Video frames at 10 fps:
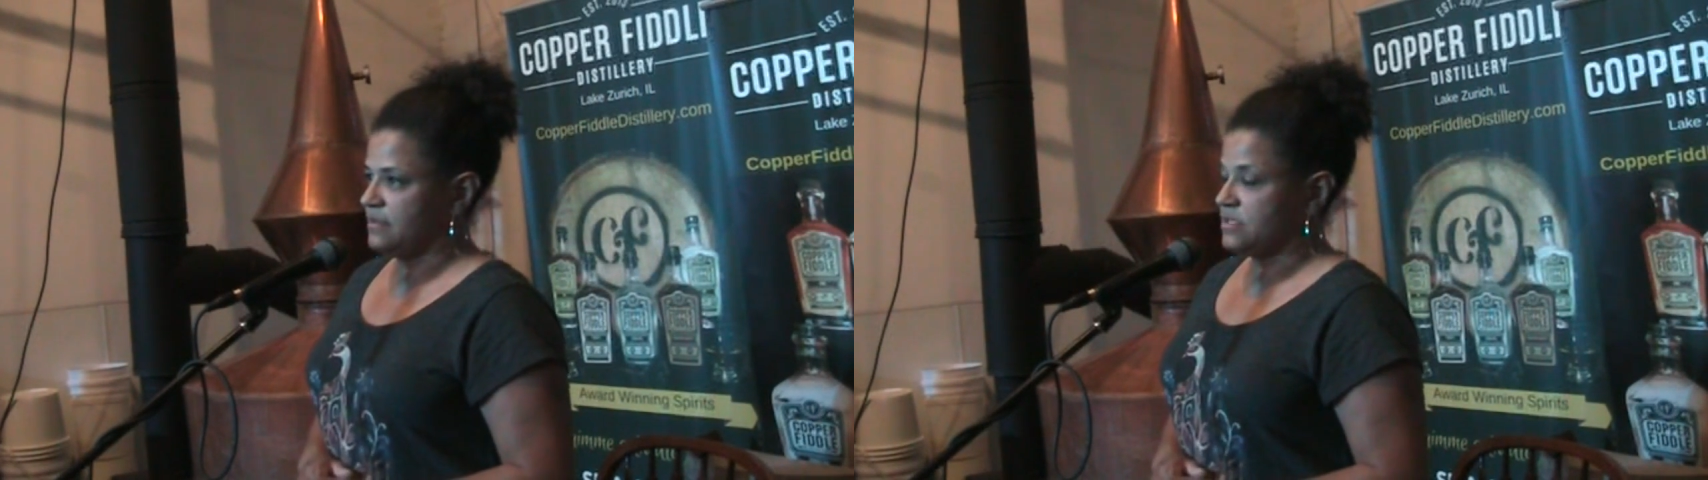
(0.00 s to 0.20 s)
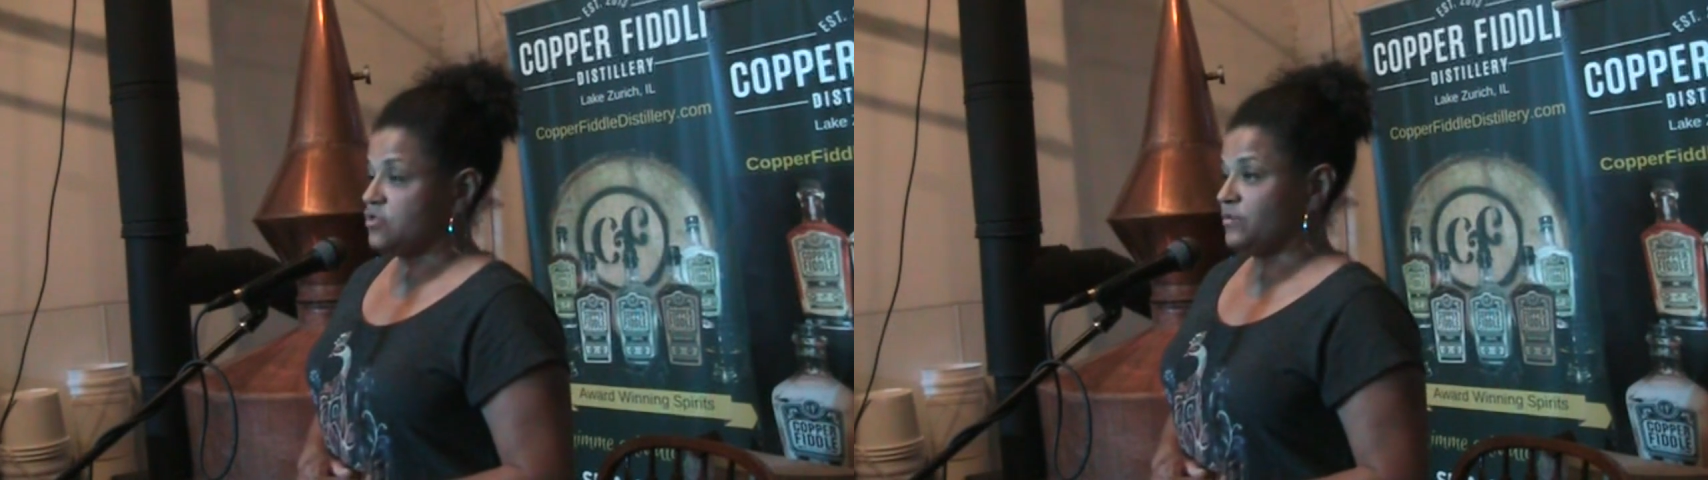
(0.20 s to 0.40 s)

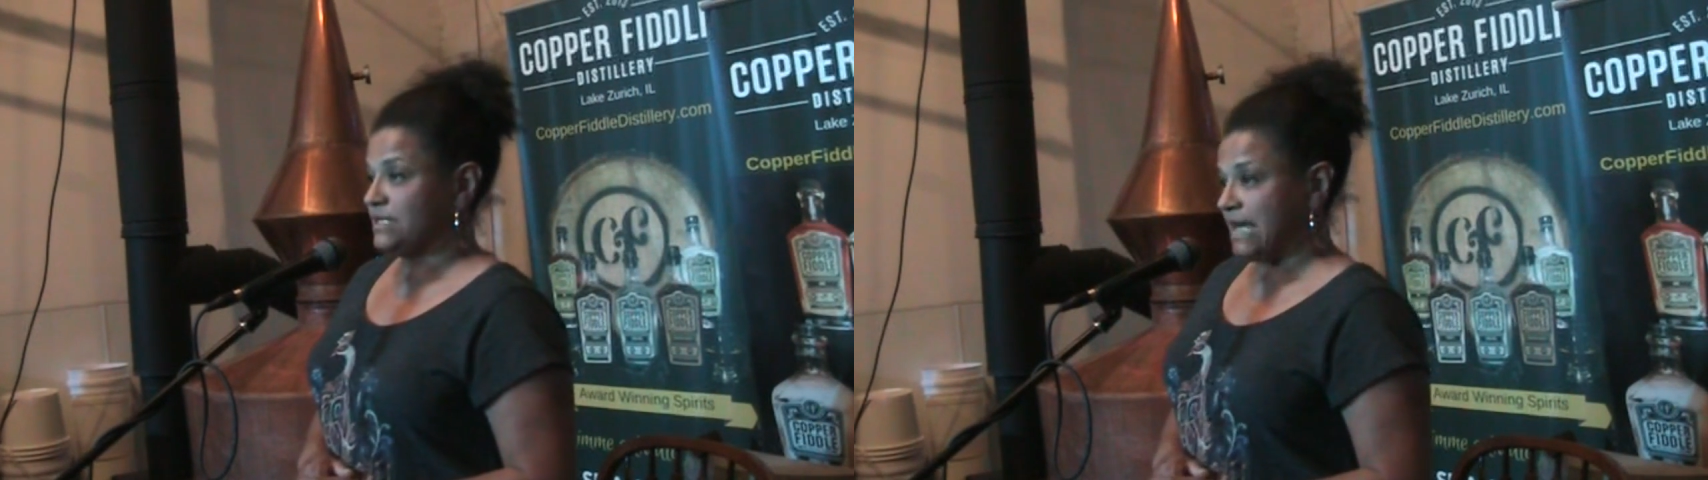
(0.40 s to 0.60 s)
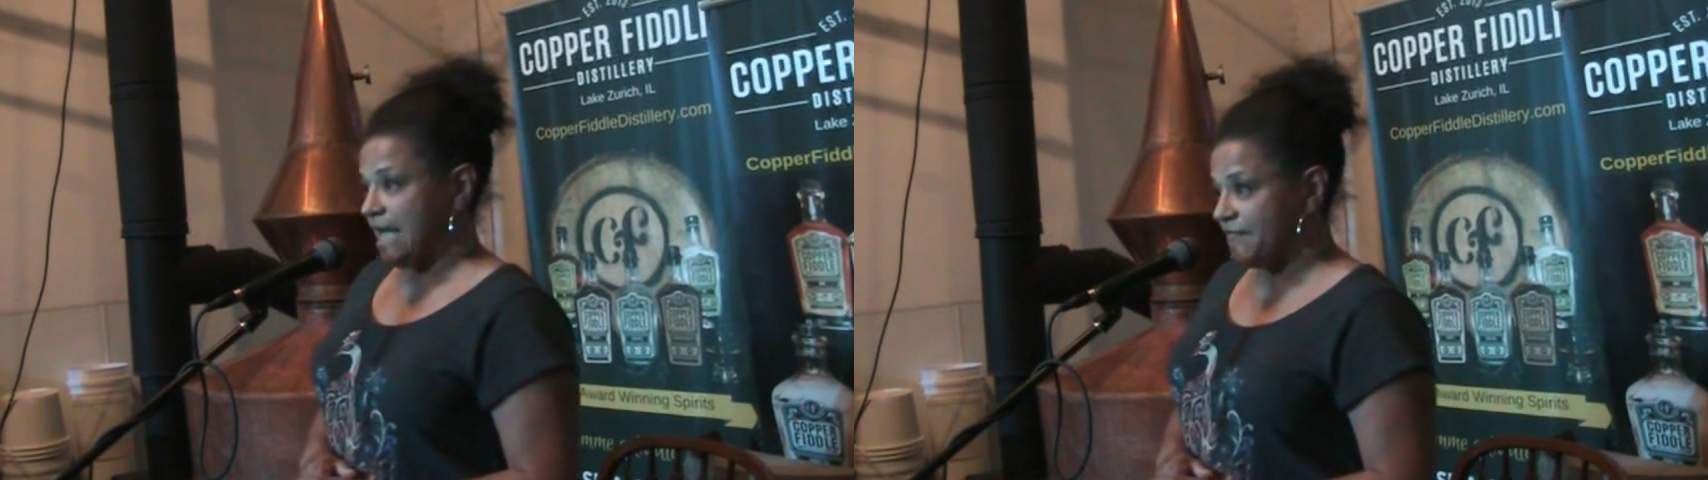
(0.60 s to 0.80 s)
2
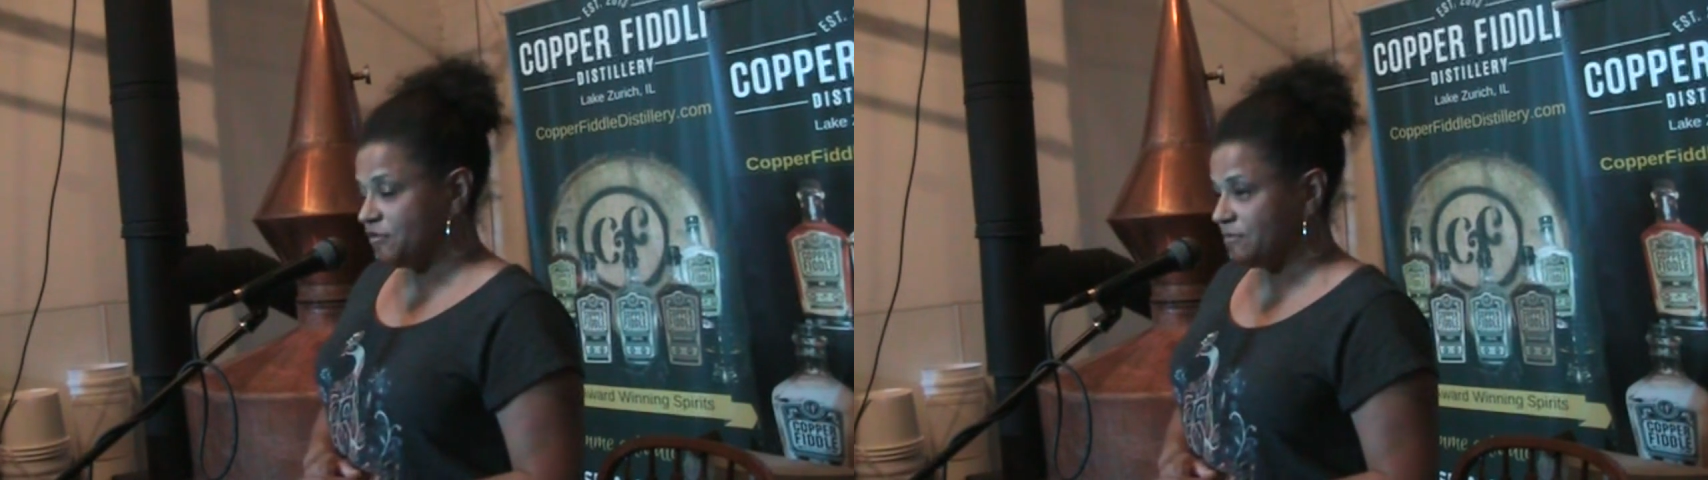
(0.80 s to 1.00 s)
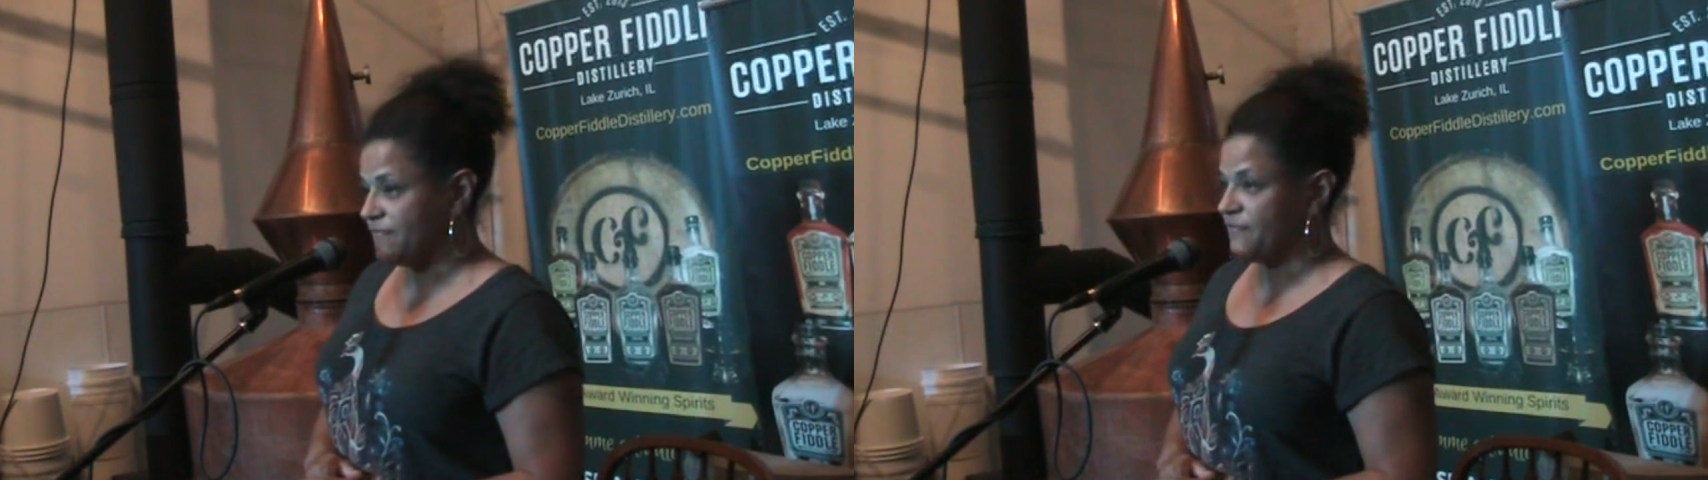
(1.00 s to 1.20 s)
weeks
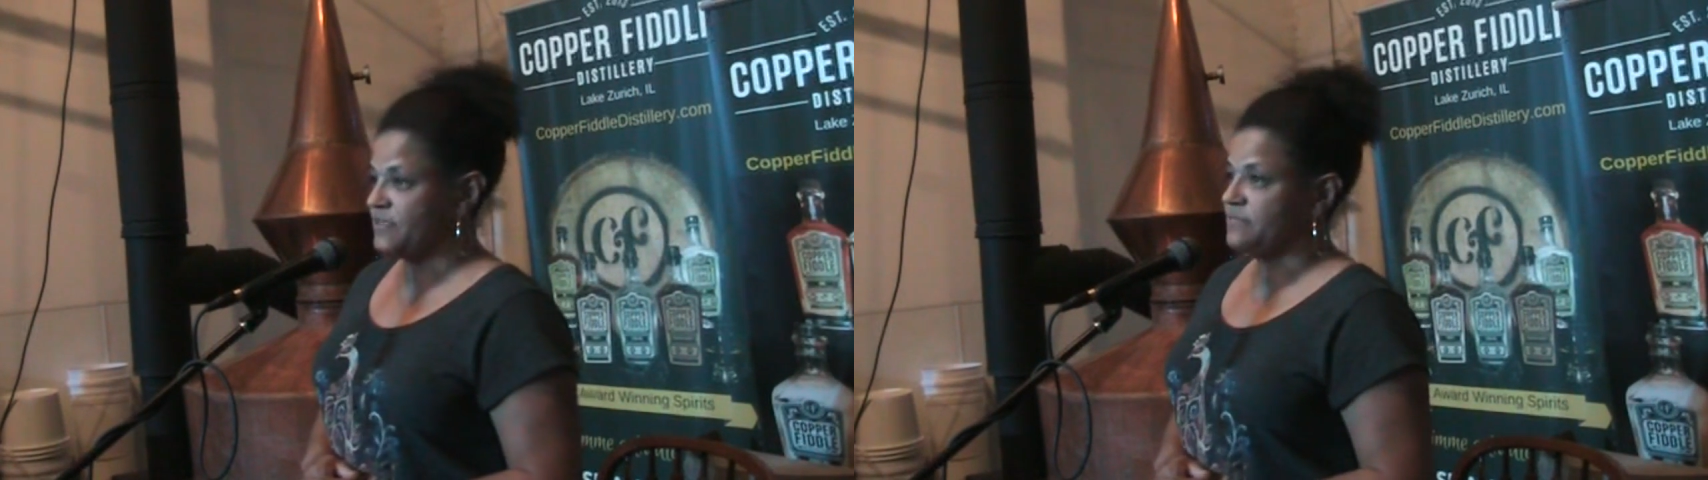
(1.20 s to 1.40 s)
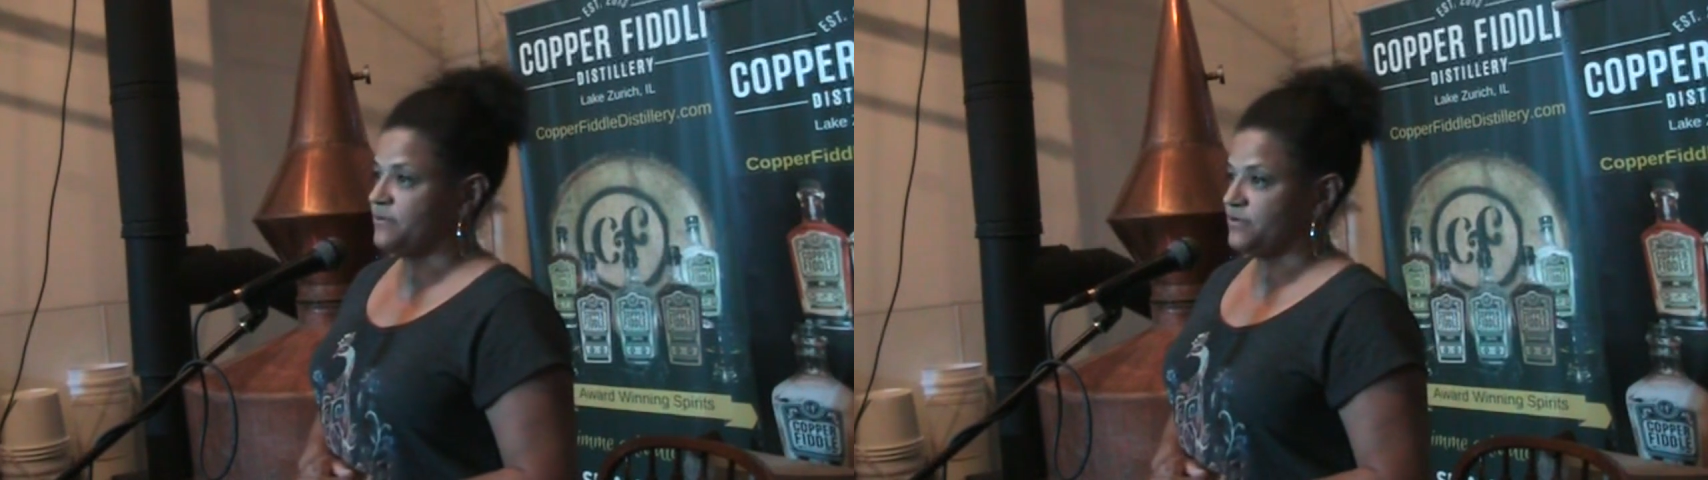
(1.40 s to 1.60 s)
after my
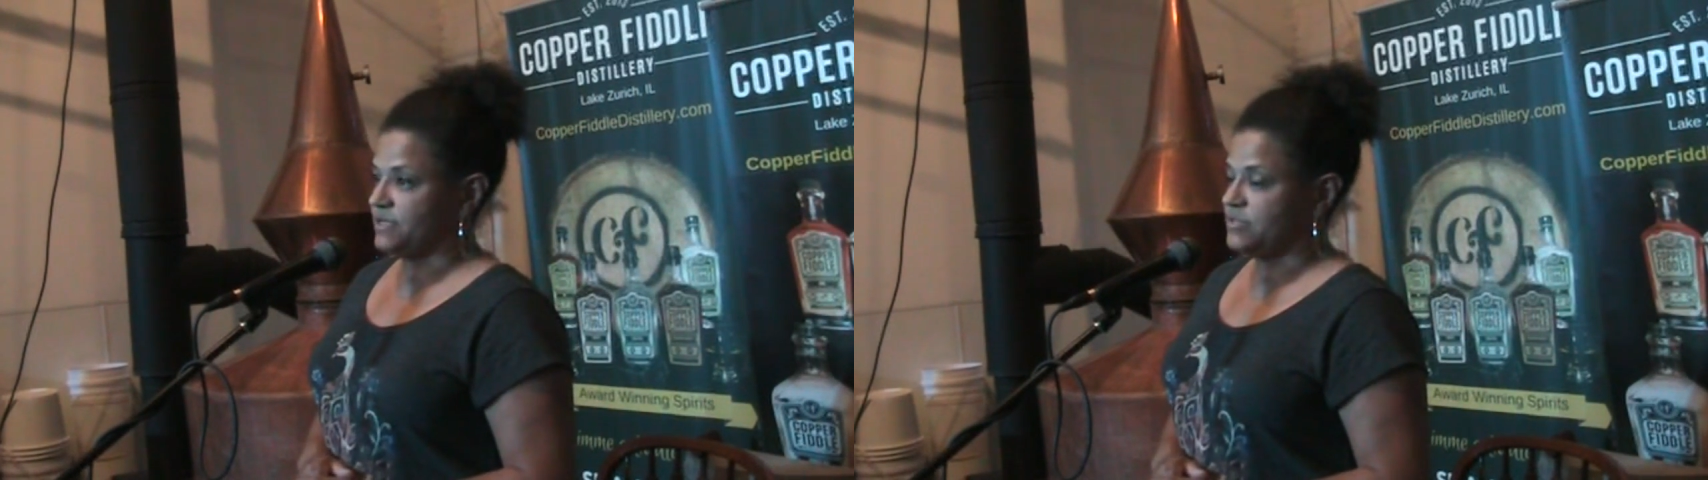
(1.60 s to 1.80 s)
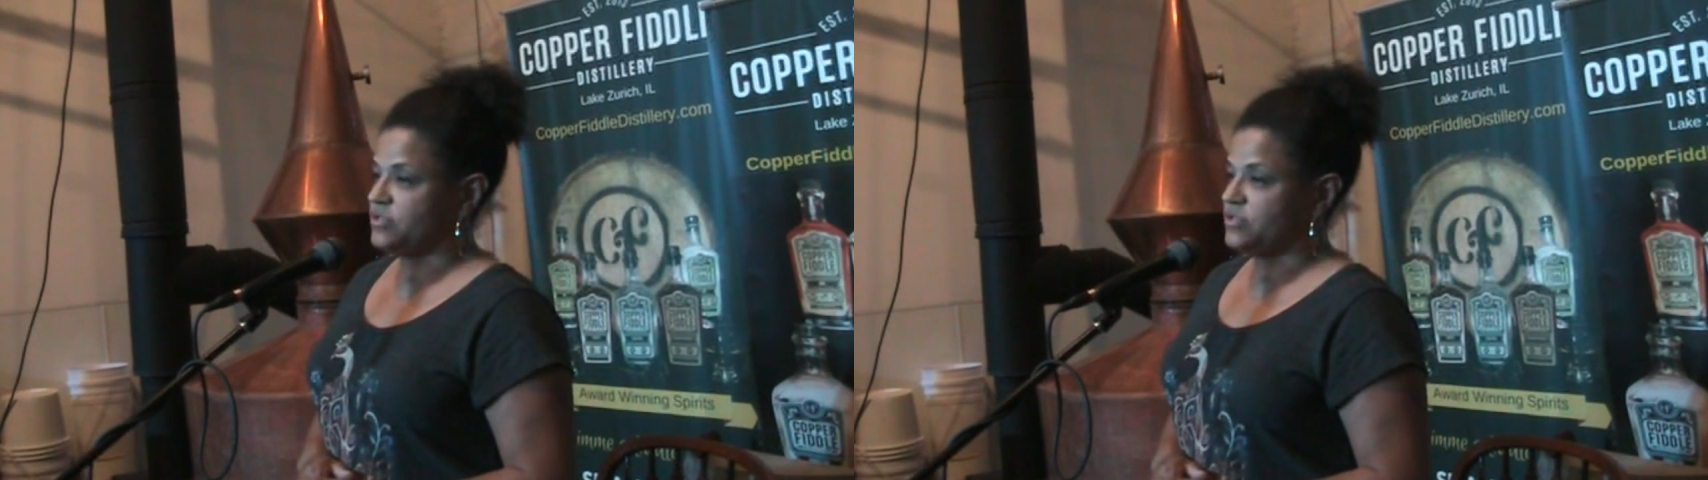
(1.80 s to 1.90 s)
15th birthday,